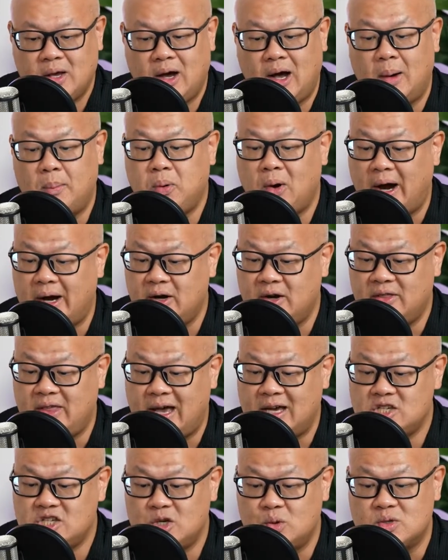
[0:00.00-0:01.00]
Prior to
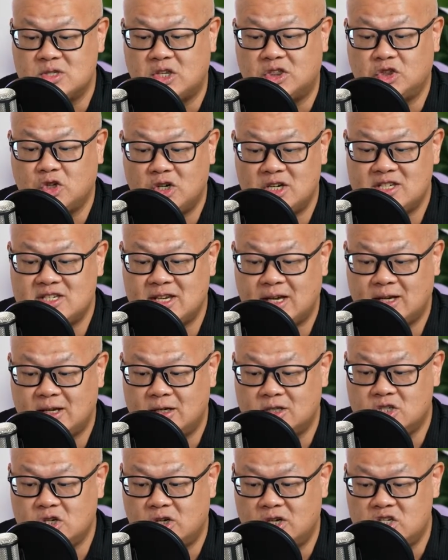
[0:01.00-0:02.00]
that, she was the 32nd
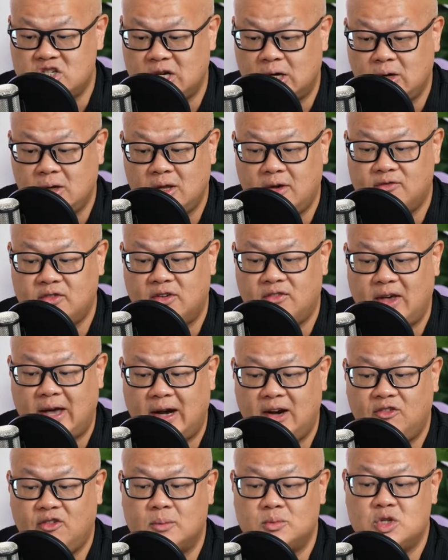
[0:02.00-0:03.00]
Attorney General of
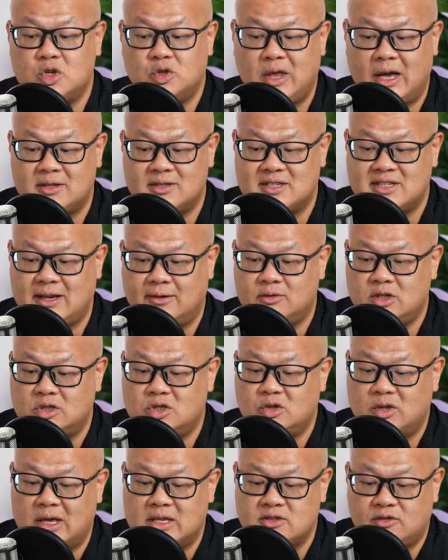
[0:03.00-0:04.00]
Nevada from 2007 to
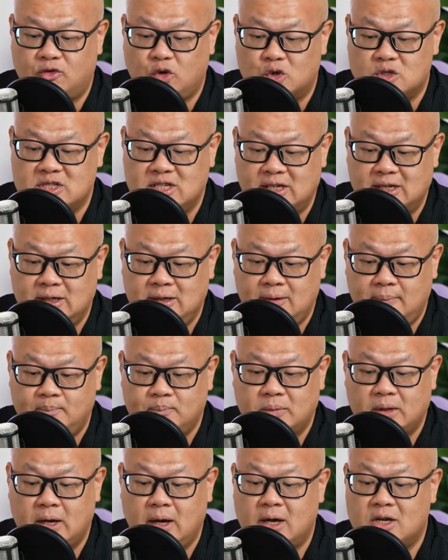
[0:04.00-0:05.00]
2014.
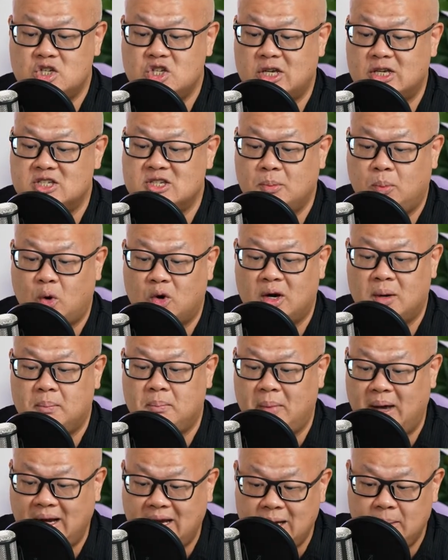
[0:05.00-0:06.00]
She has supported
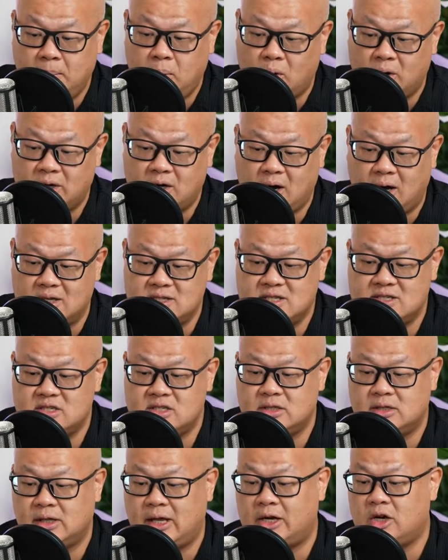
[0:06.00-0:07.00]
many important
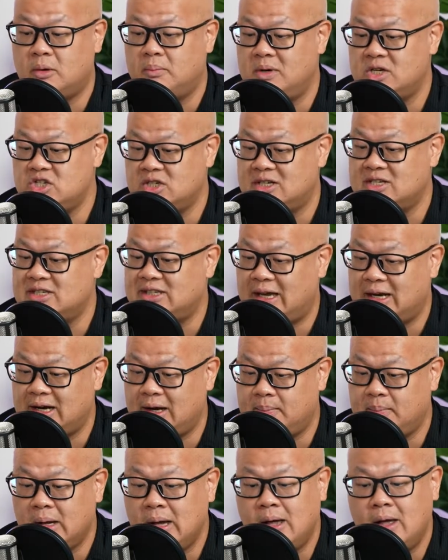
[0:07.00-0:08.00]
causes, like her mission to stand
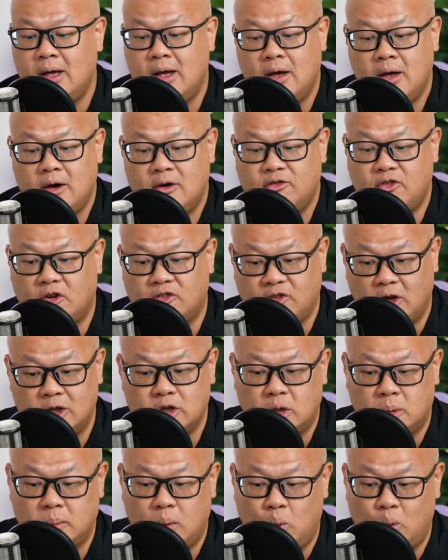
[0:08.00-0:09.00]
up for
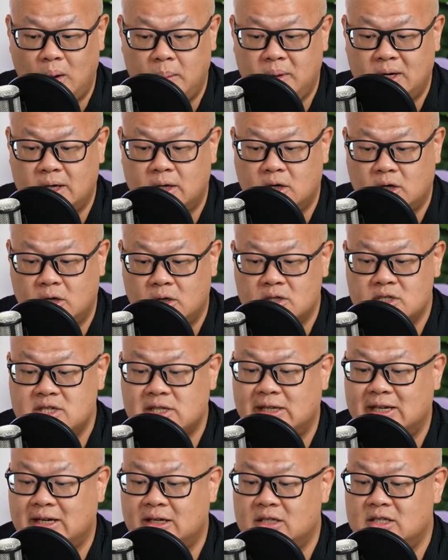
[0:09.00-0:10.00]
vulnerable women and girls,
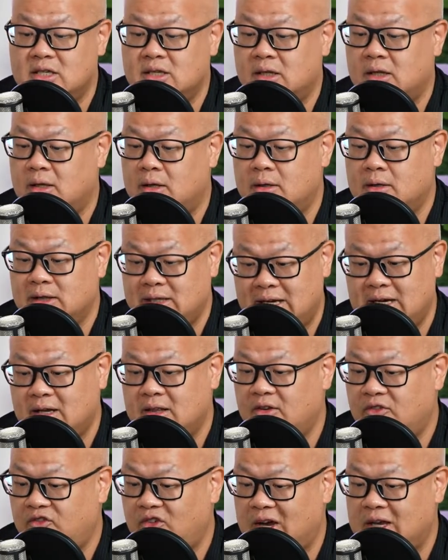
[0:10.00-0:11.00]
leading
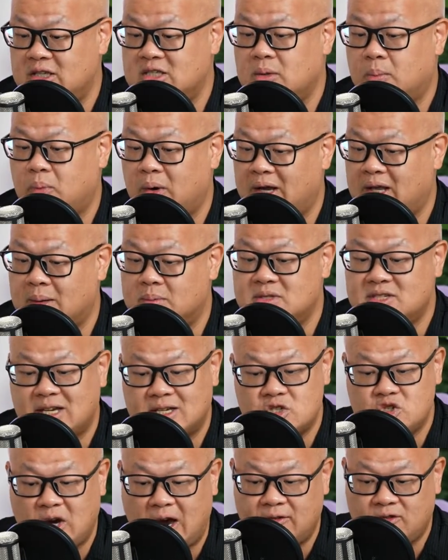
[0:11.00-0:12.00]
the fight to break up sex
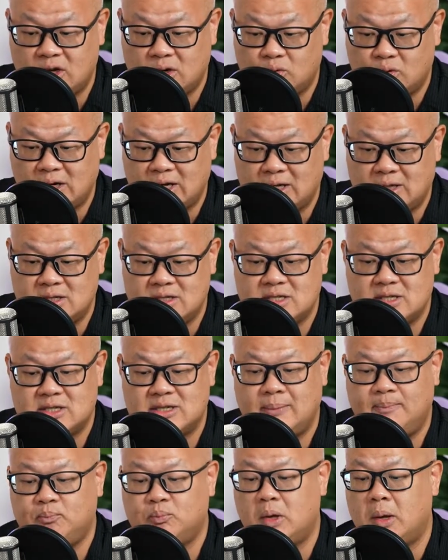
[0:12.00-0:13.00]
trafficking rings,
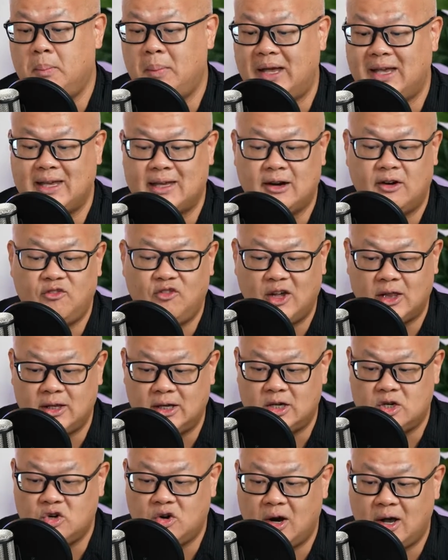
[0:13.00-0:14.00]
making it a
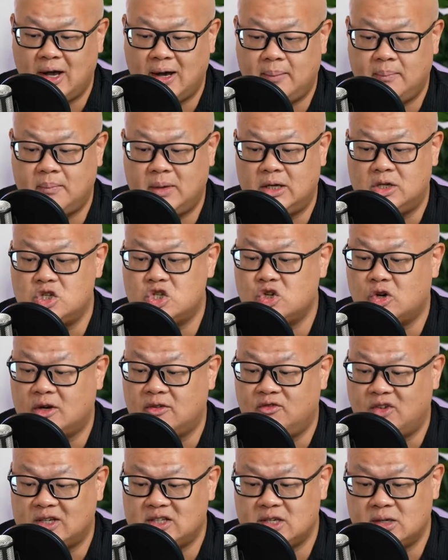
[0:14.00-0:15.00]
felony crime, ensuring
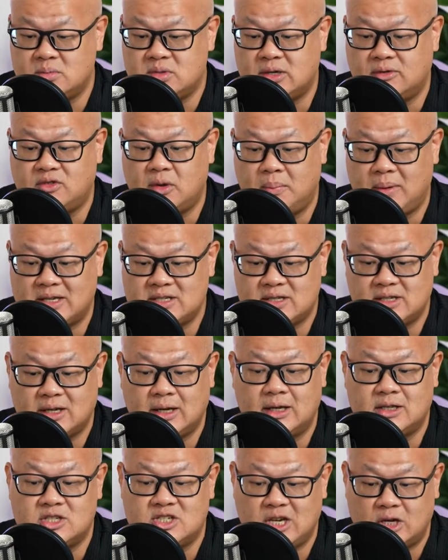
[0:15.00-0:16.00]
victims of domestic
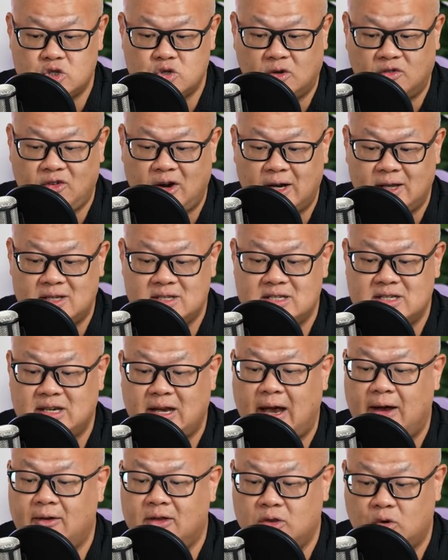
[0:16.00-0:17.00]
and sexual violence
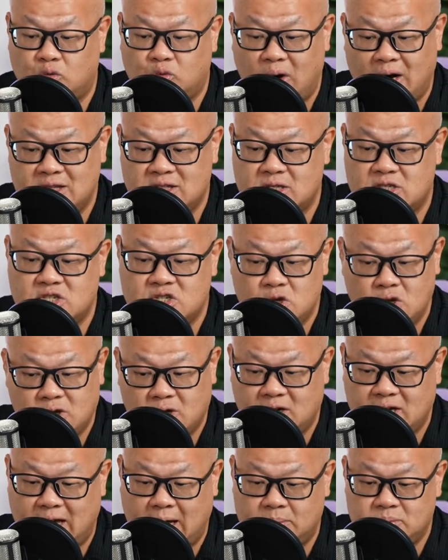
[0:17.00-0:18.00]
have the right to sue
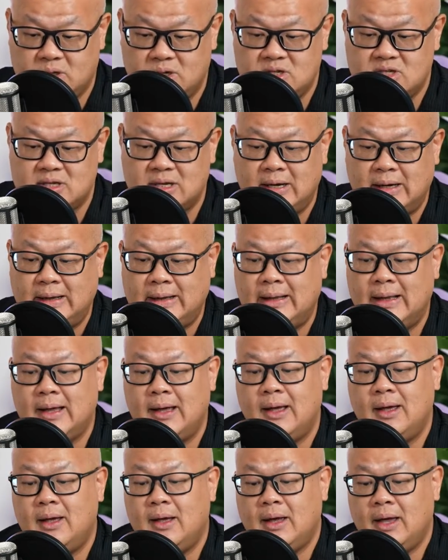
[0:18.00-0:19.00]
their captors,
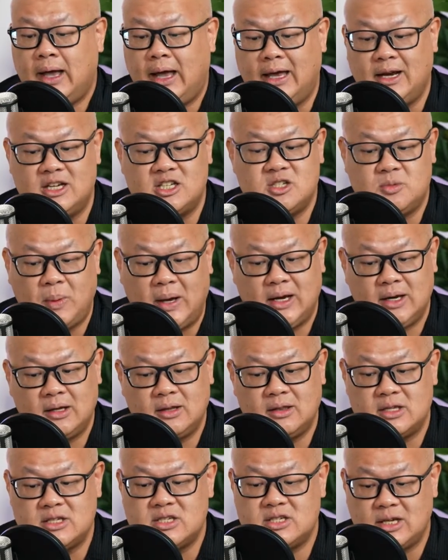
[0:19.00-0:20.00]
and expanding
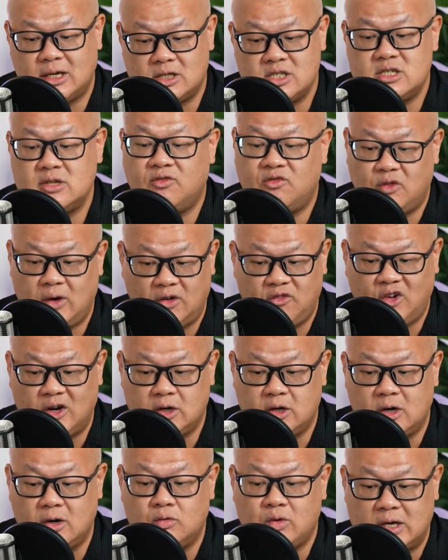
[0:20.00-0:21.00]
the sex
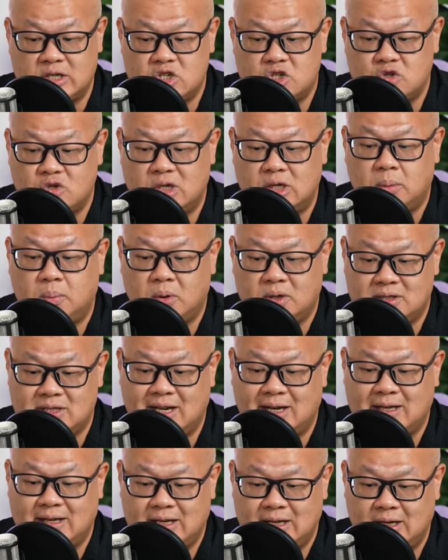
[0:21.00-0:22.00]
offender registry to
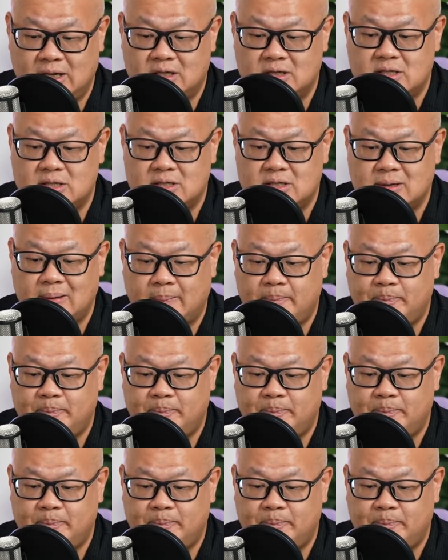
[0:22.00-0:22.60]
protect kids.